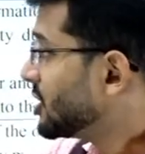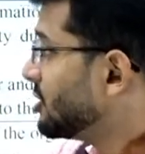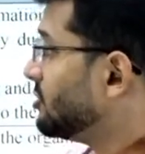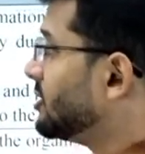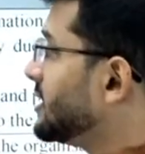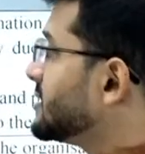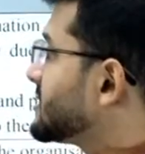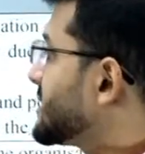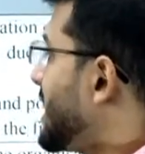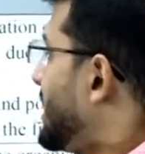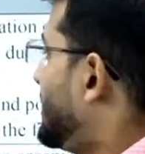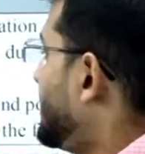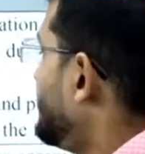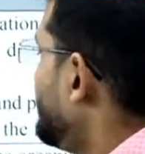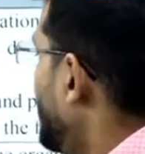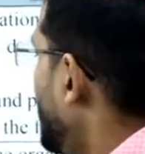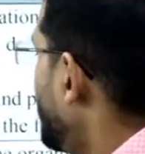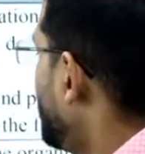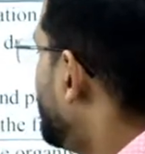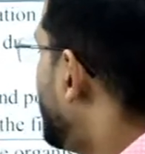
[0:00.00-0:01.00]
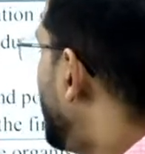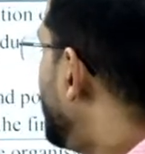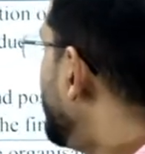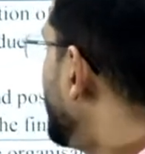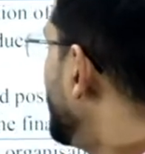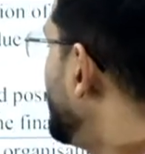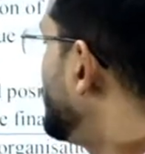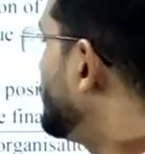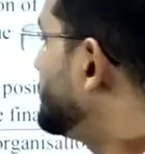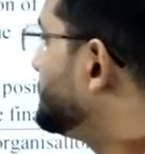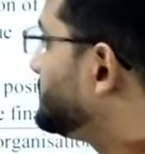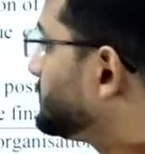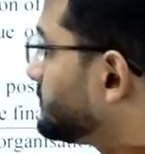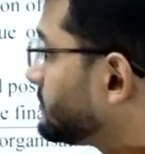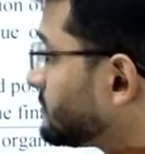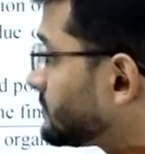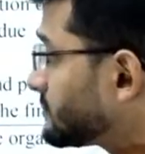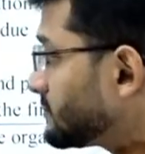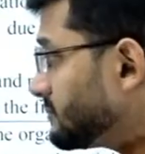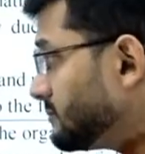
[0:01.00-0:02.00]
Shareholders can demand that,
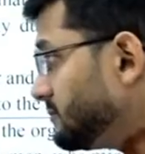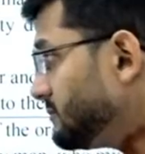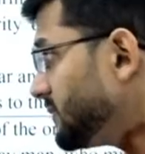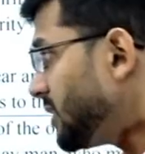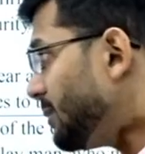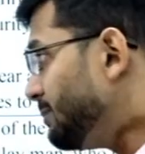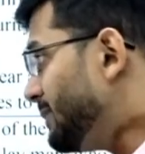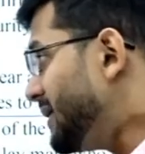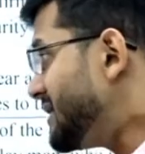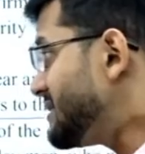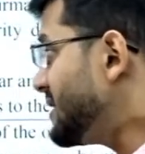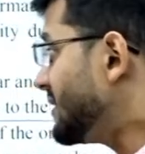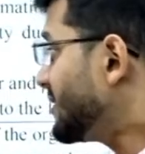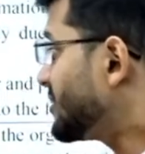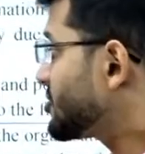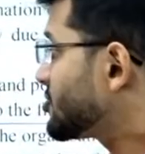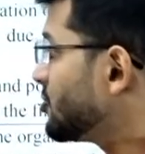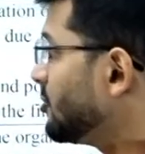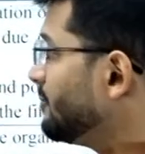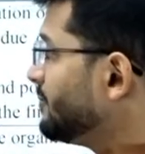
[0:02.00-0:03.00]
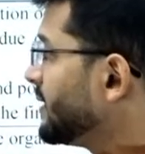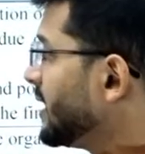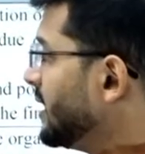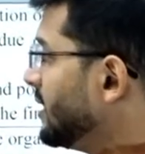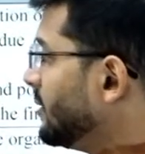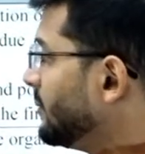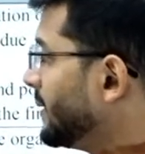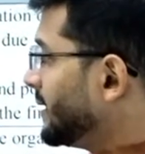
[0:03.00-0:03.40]
please let us know